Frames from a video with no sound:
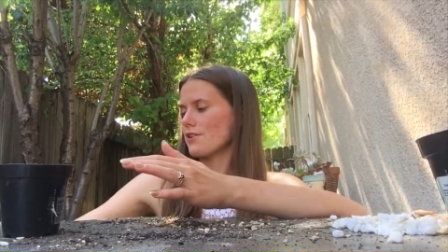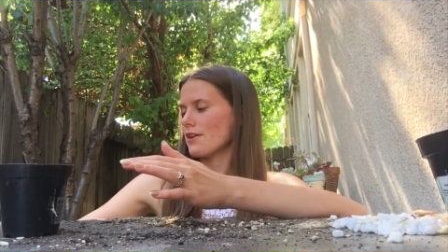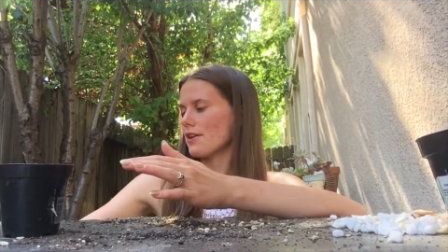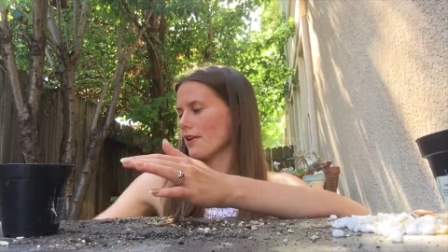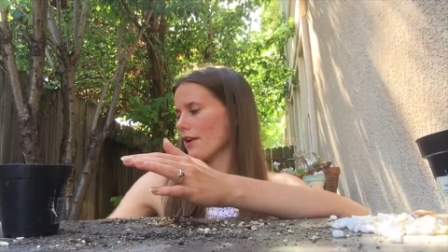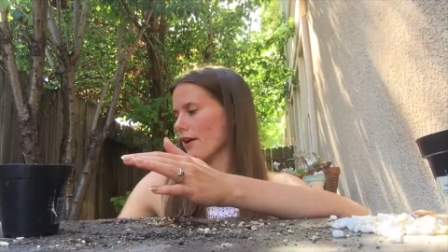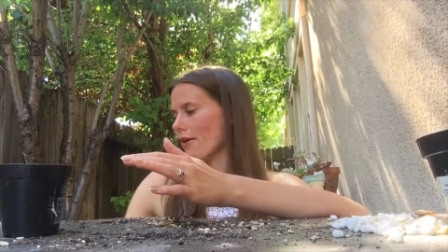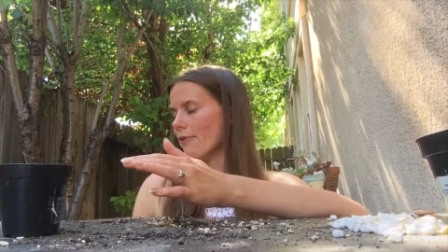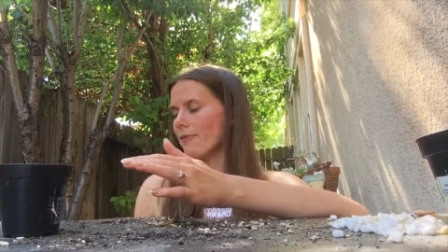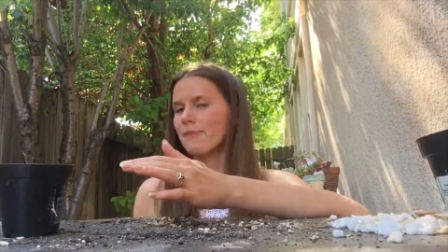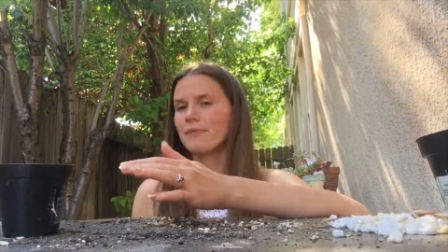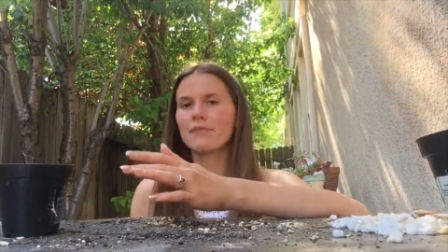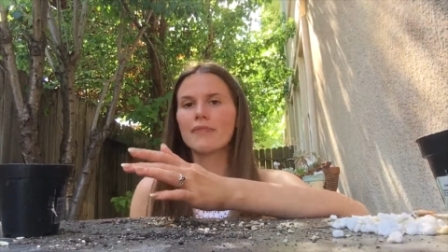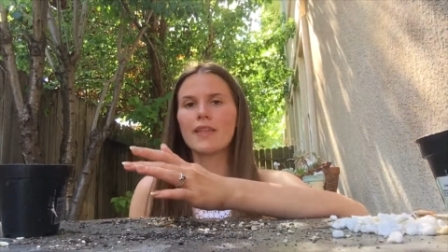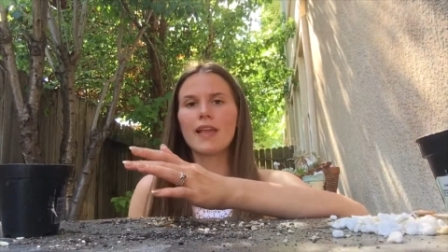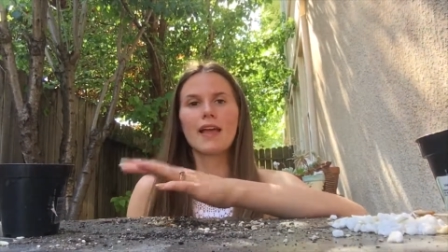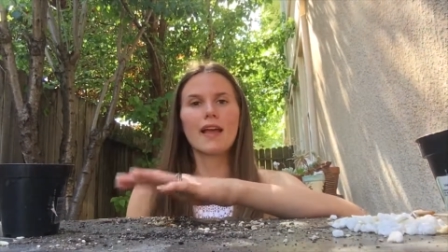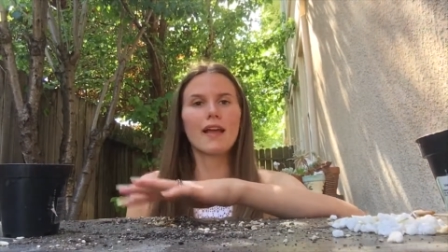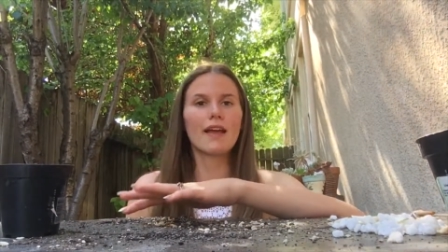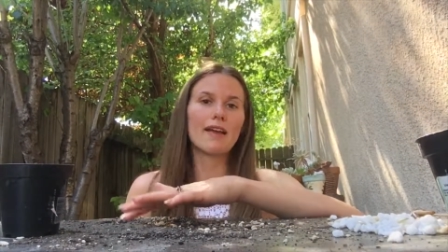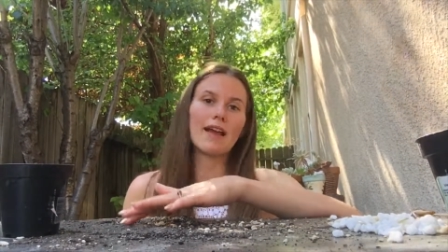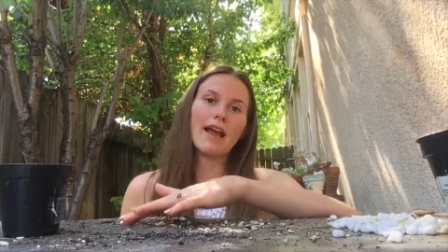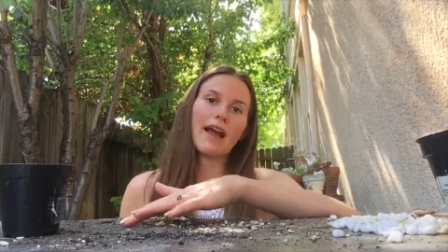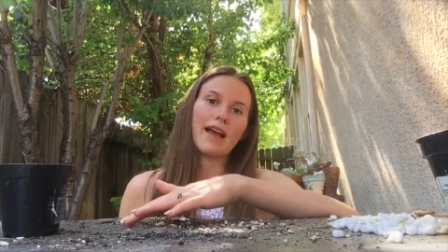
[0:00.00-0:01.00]
you know,
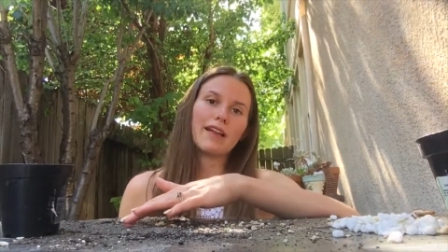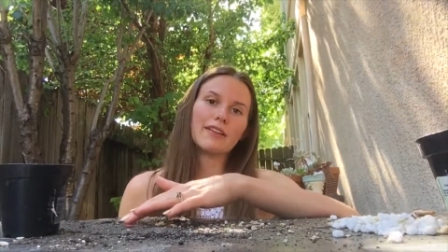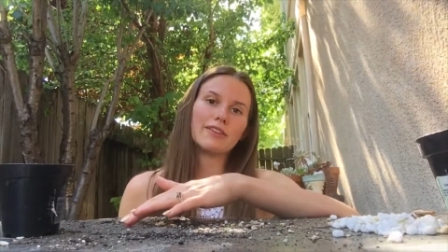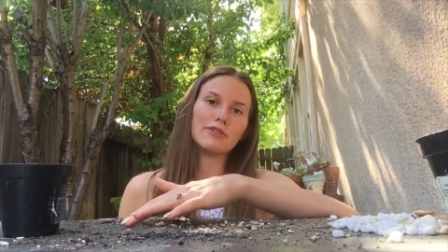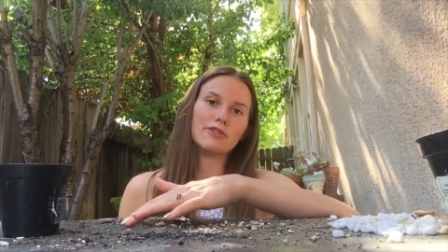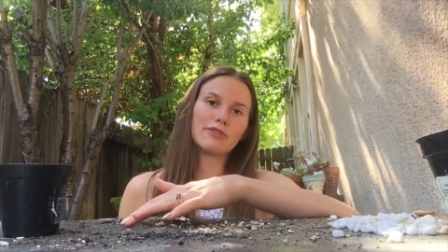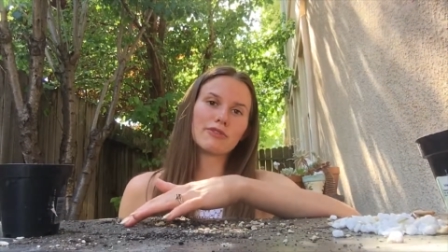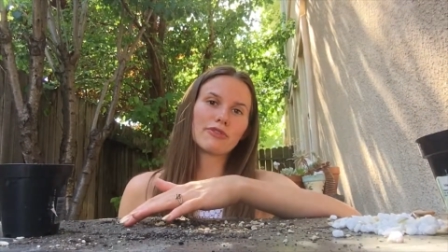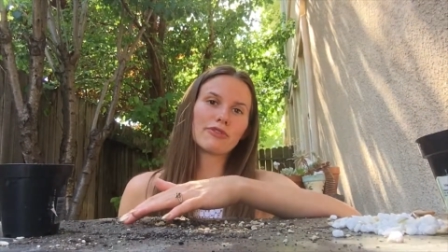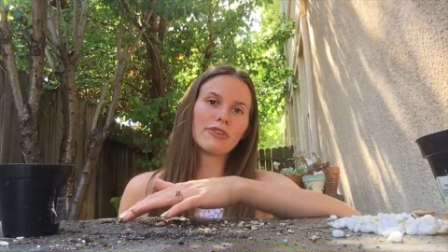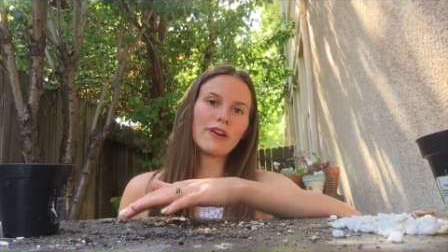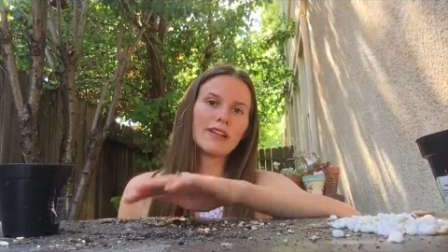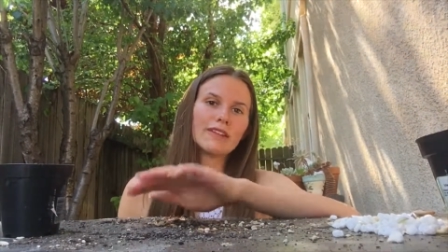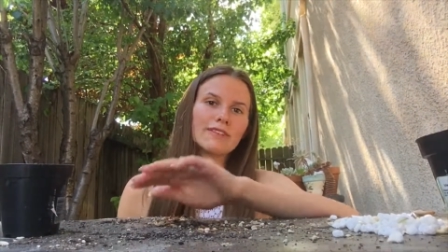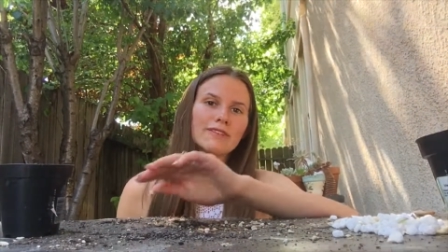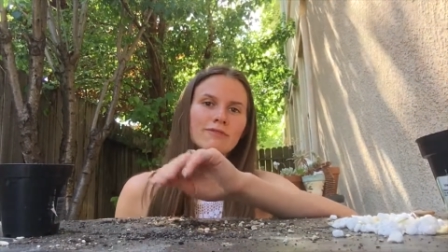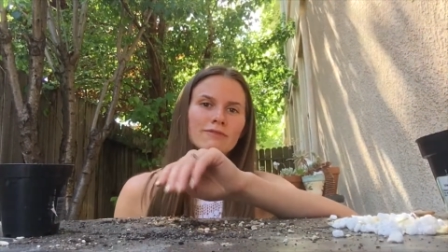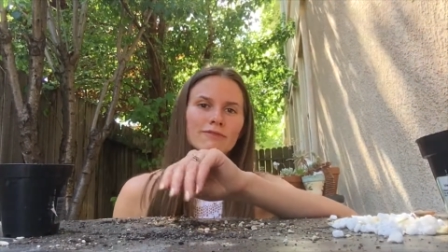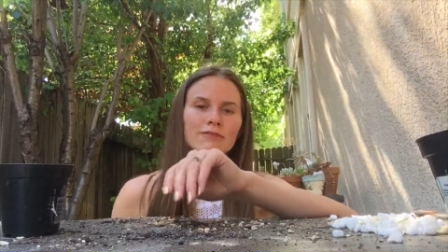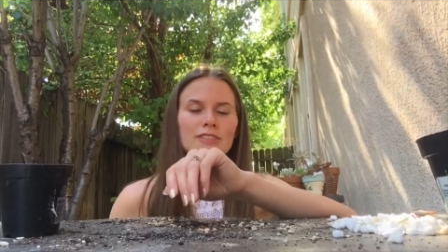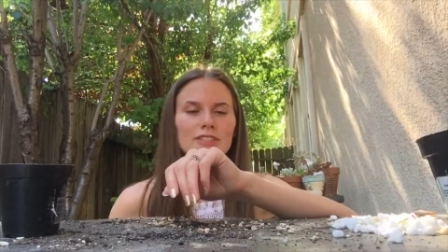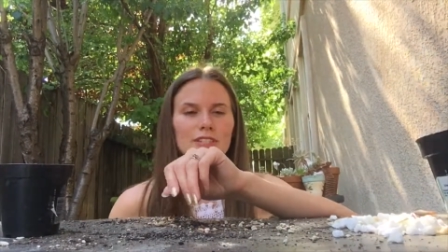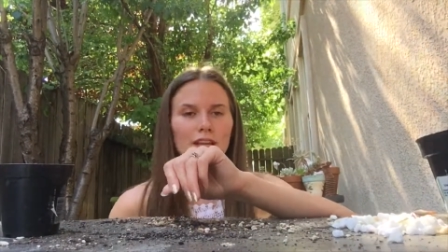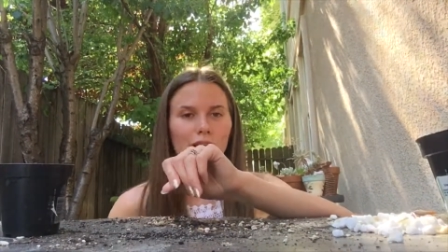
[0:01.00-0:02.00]
do it for
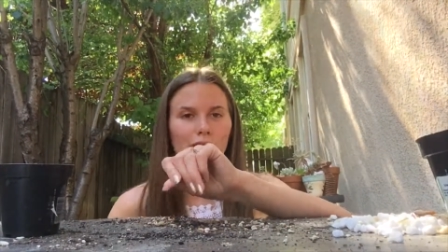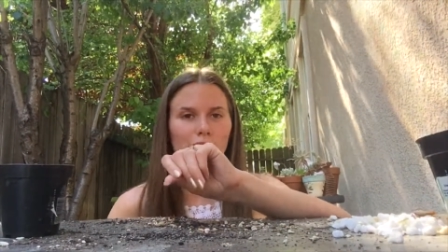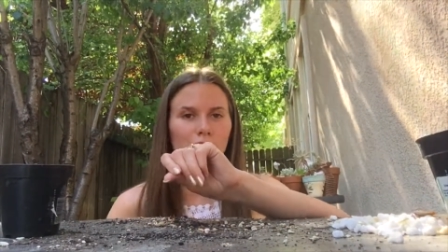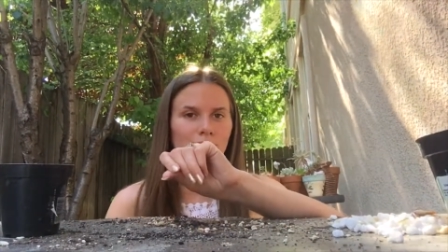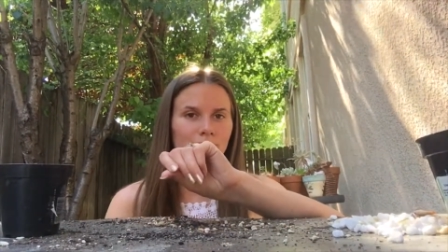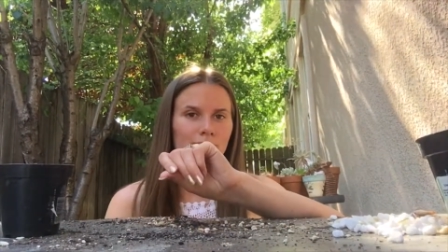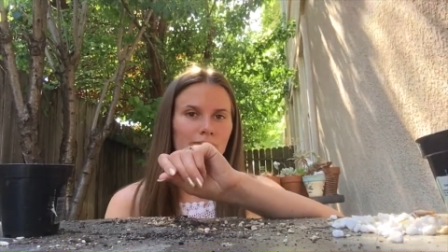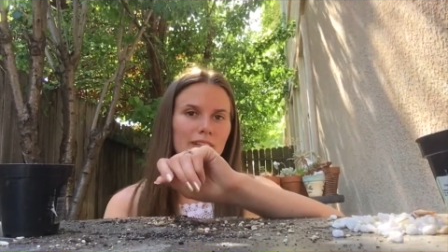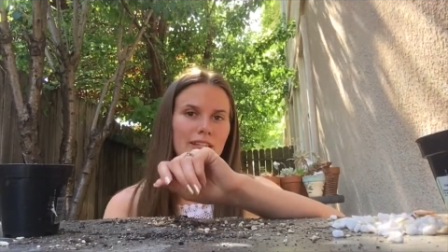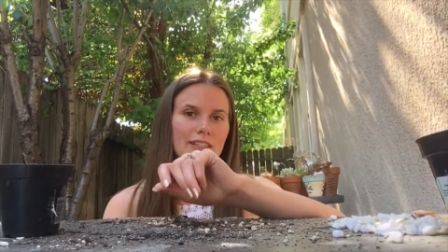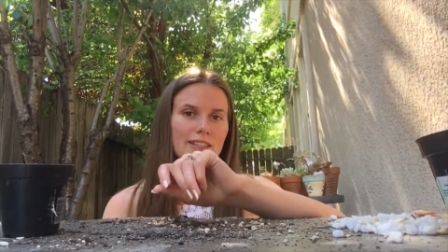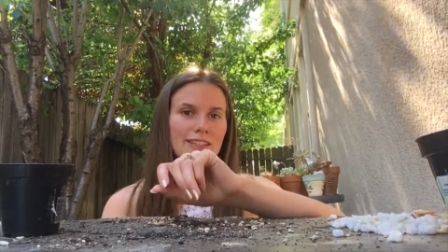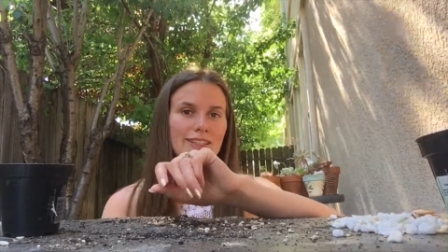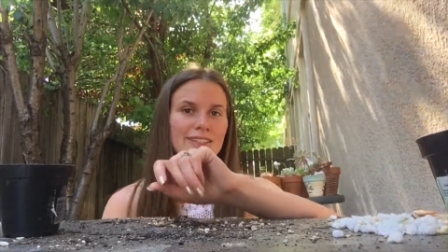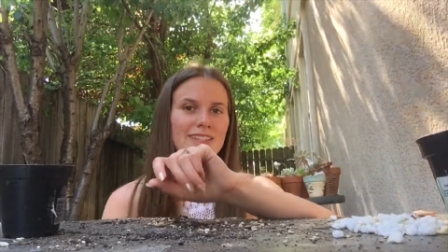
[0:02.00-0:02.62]
fun. So let's